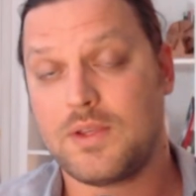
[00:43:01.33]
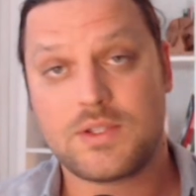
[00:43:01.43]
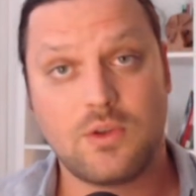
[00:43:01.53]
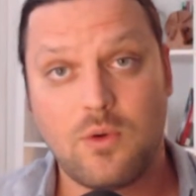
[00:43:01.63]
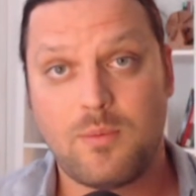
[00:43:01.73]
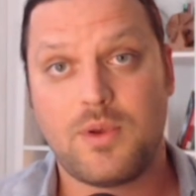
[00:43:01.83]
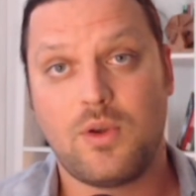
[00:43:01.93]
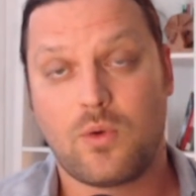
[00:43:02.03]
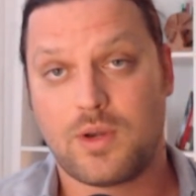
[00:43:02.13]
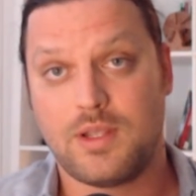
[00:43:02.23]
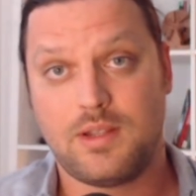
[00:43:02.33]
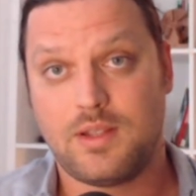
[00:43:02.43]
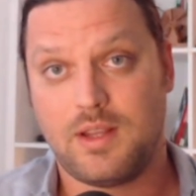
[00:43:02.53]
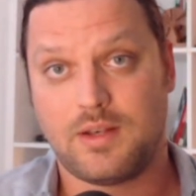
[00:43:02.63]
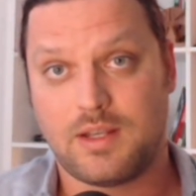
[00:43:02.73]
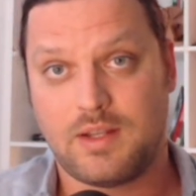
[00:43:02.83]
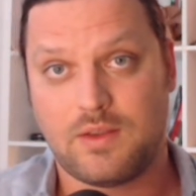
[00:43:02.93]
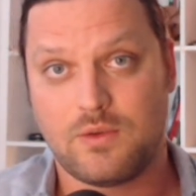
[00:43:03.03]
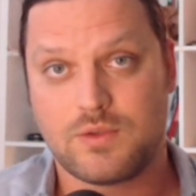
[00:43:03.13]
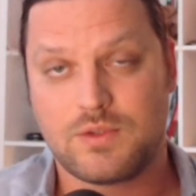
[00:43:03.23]
Still a minority in
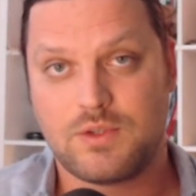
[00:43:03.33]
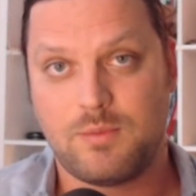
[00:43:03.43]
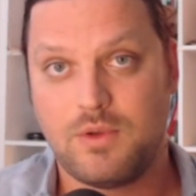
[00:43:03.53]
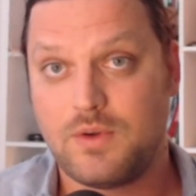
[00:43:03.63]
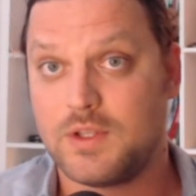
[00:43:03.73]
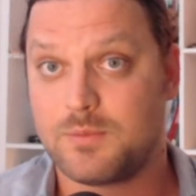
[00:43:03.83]
those communities,